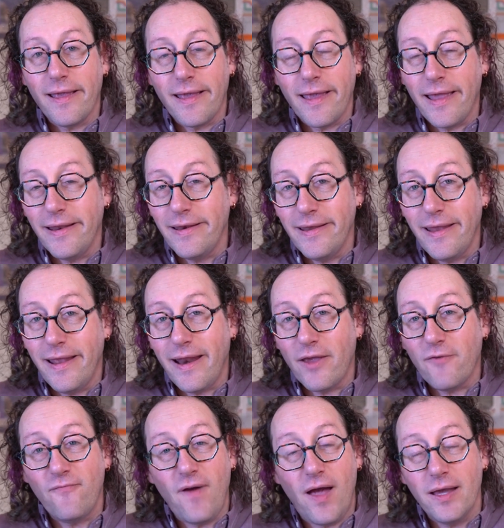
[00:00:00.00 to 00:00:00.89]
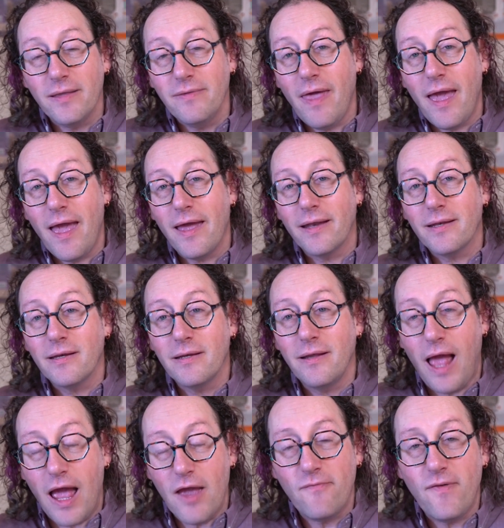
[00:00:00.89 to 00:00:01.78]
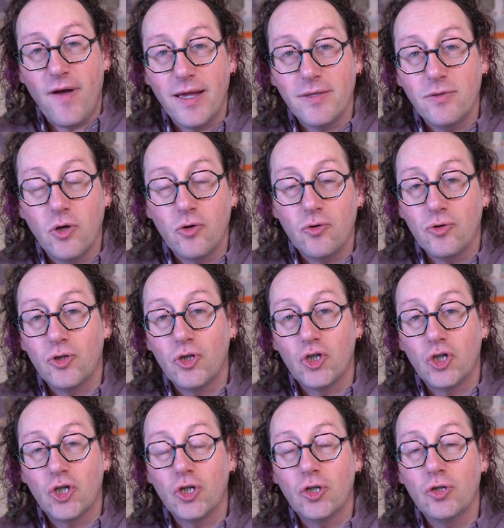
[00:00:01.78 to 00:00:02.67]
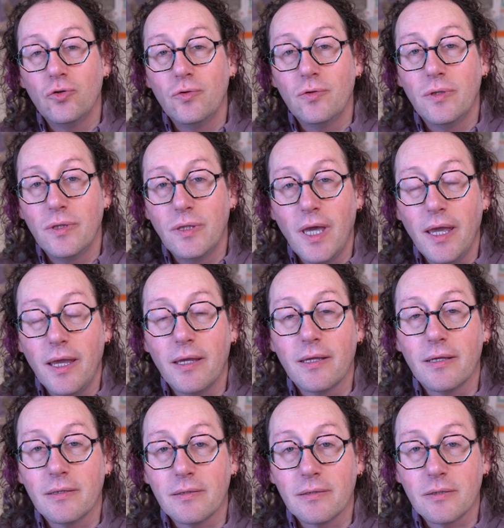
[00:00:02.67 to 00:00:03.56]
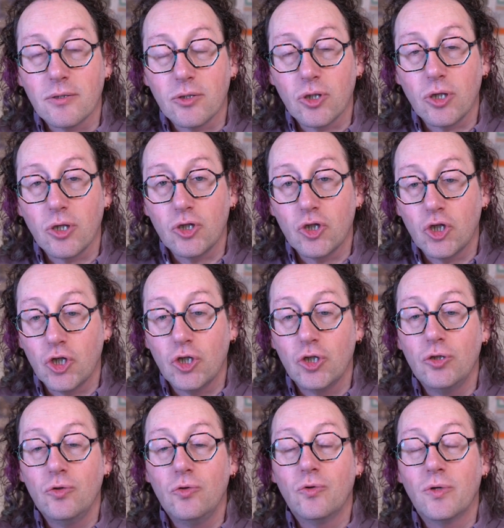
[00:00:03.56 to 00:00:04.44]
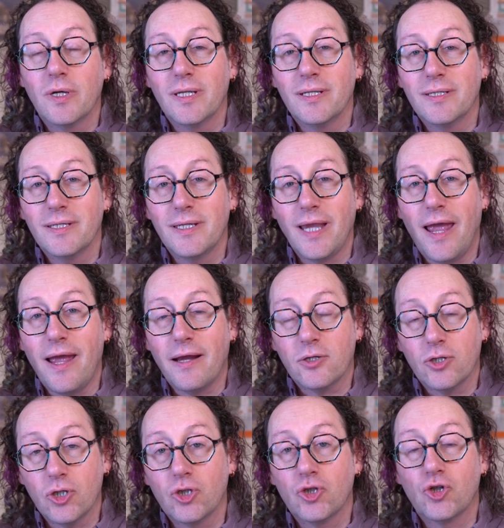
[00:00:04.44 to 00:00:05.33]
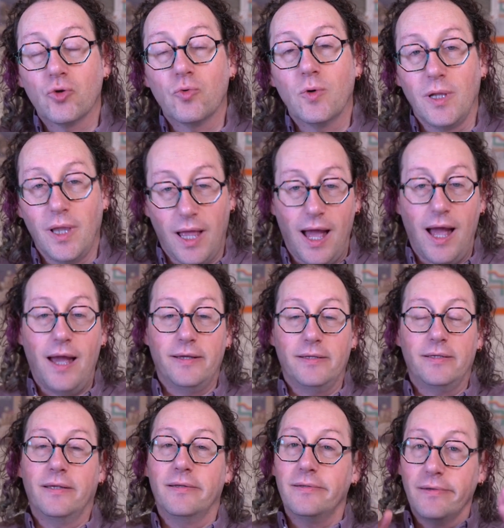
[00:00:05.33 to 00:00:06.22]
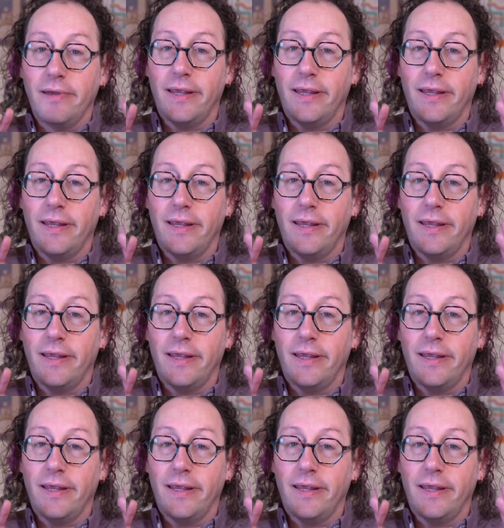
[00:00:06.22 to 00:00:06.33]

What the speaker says: And I find those two things to contextualize.